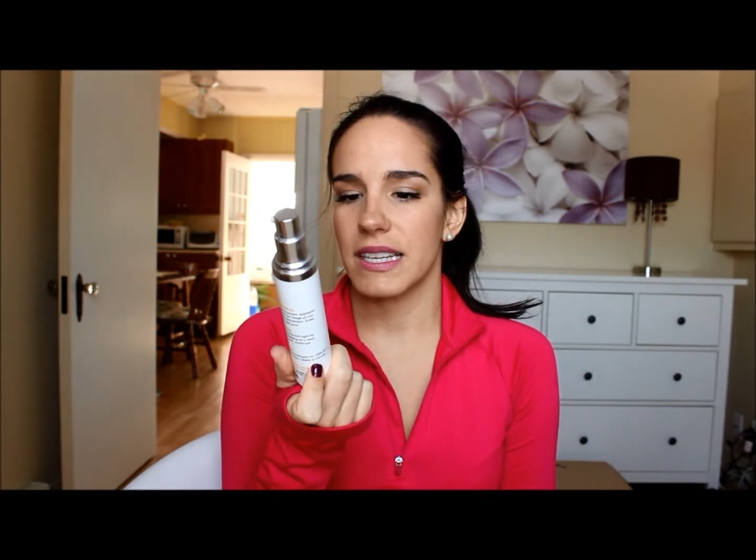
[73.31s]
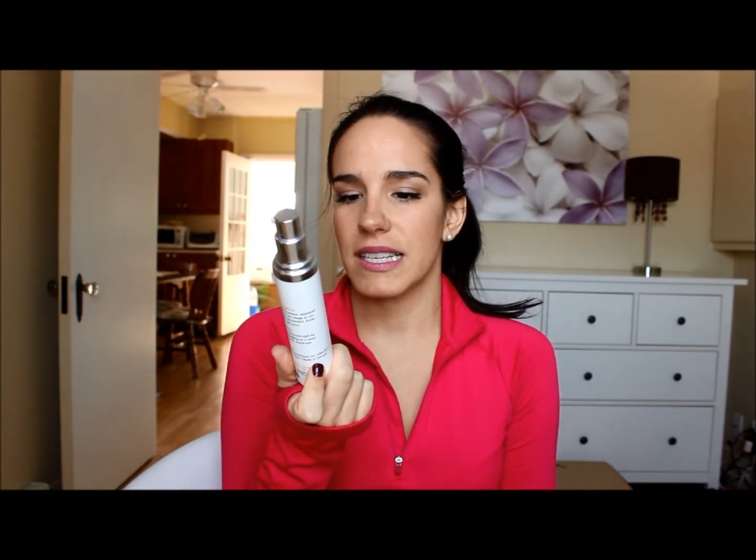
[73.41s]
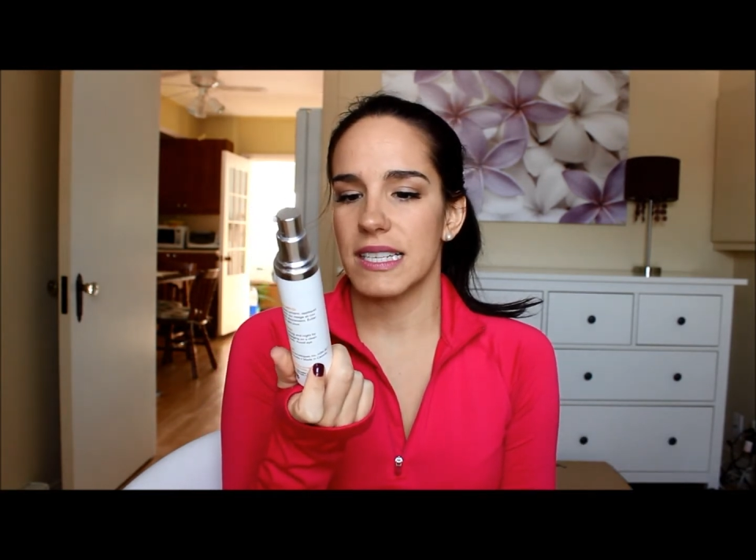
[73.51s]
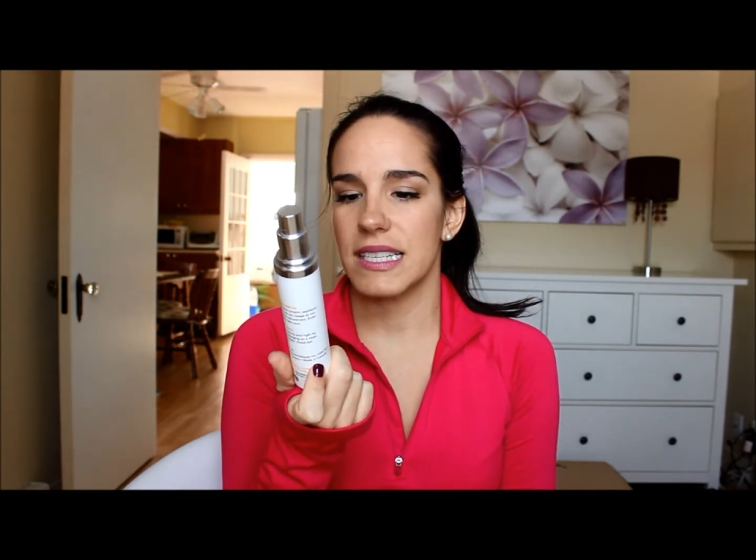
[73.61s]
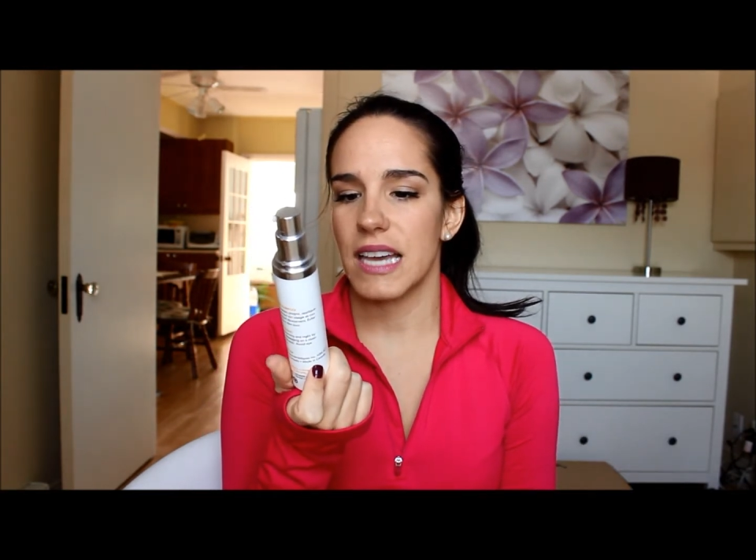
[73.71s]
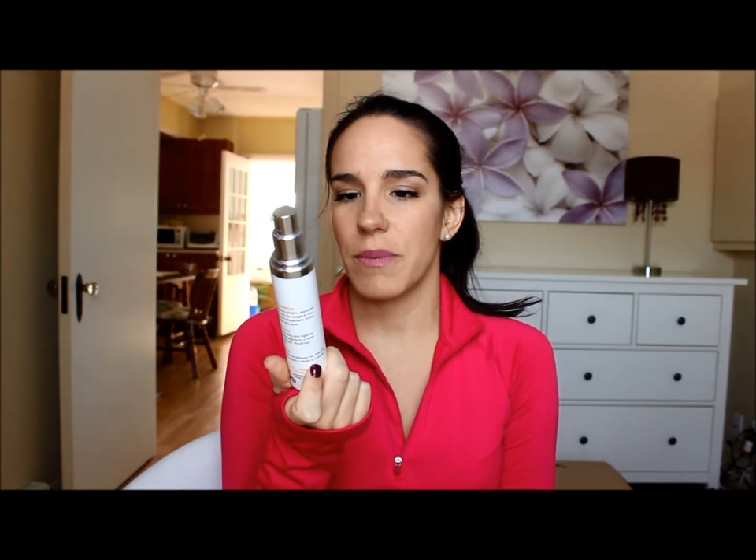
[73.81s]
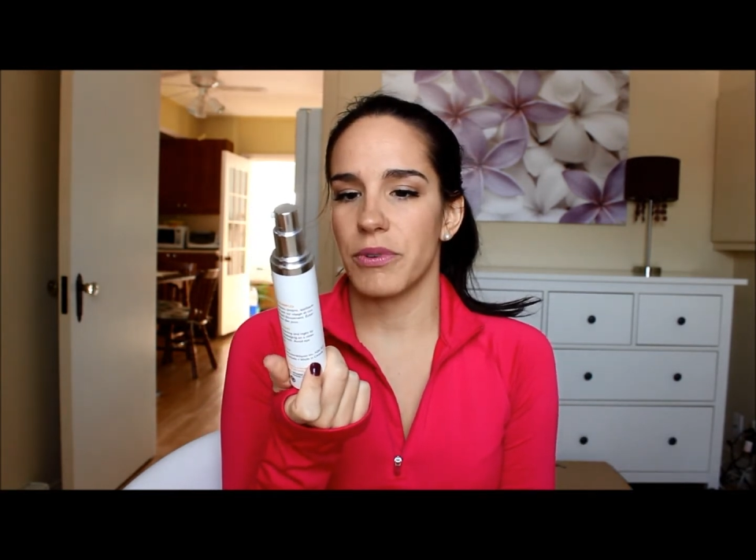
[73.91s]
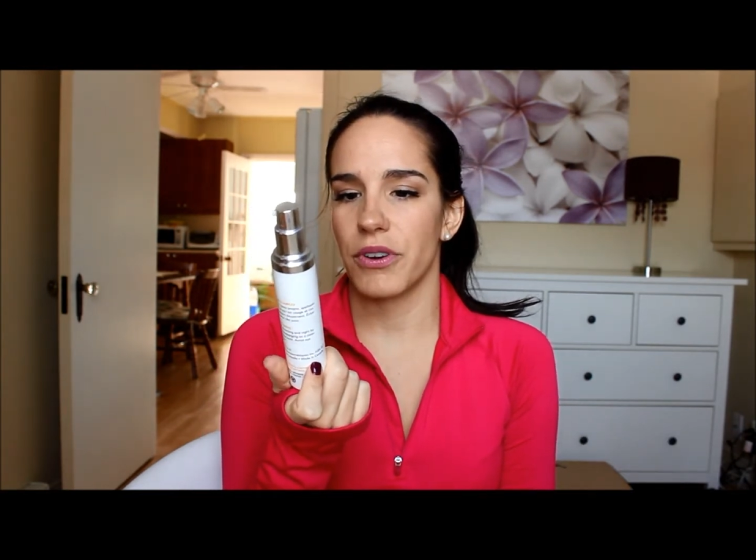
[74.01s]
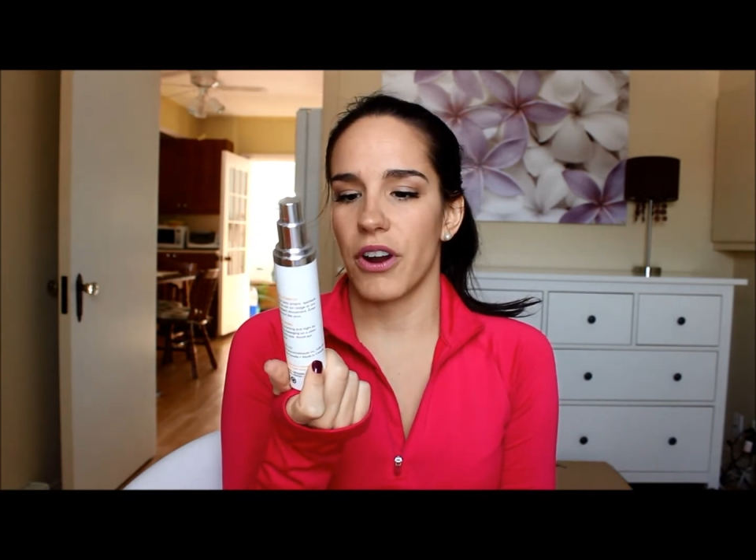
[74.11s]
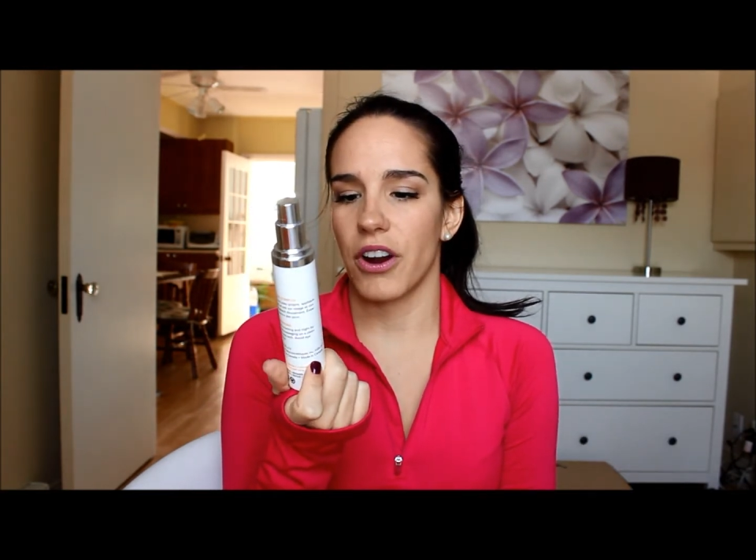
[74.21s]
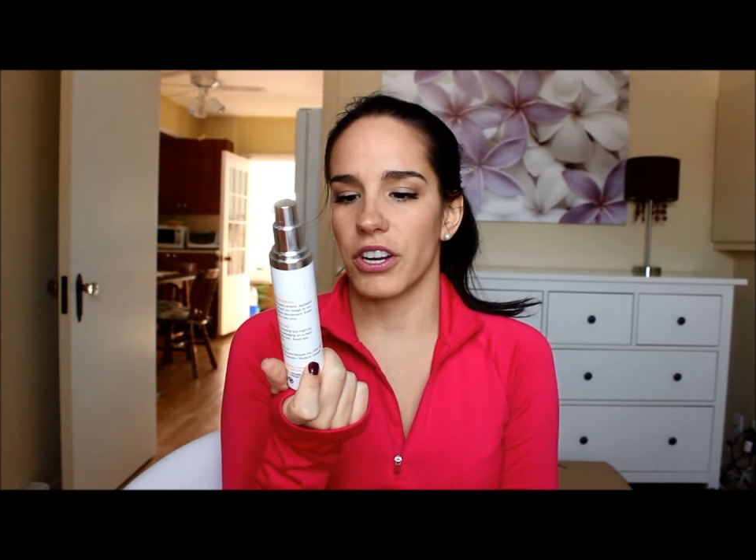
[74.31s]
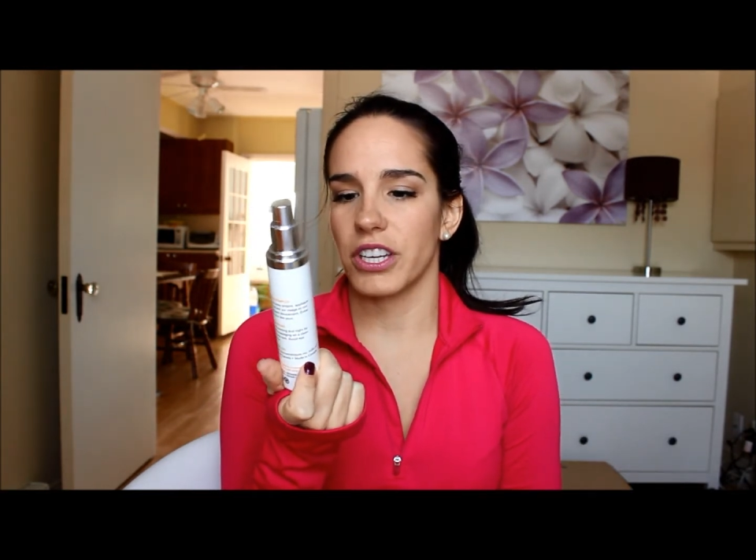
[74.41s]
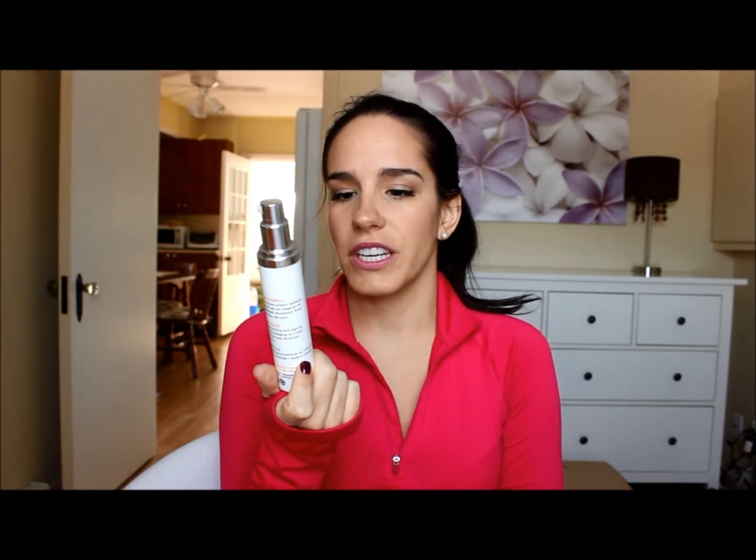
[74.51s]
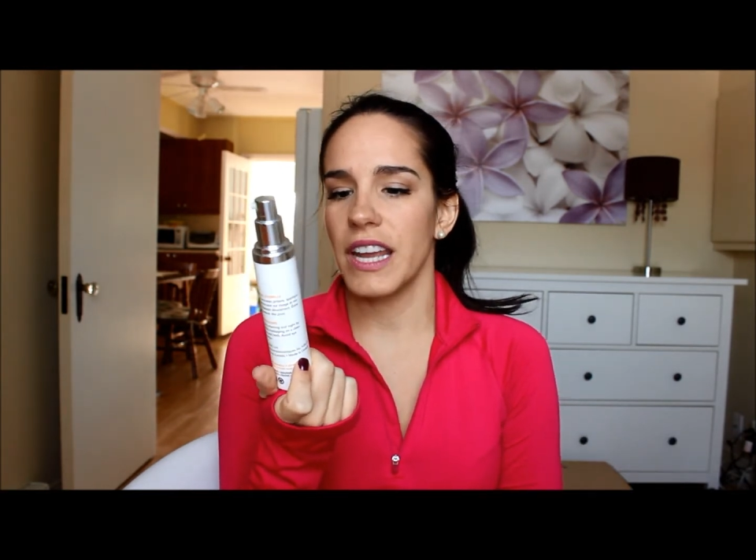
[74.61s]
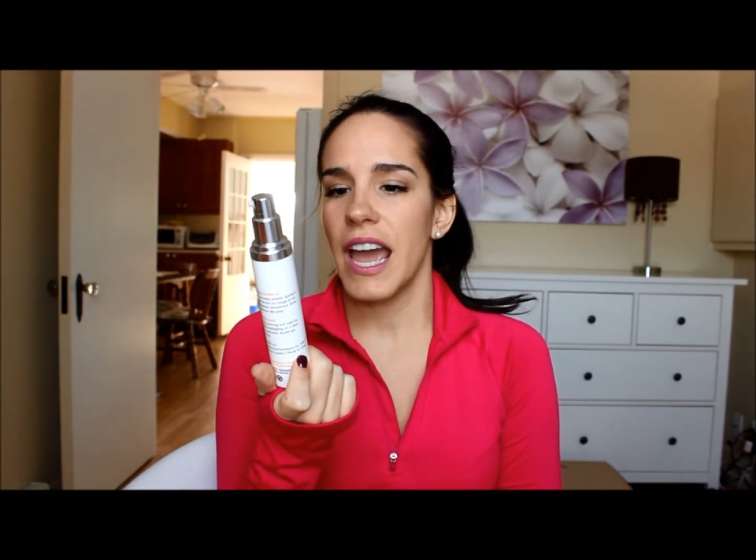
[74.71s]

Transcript: Xia Pure Argan.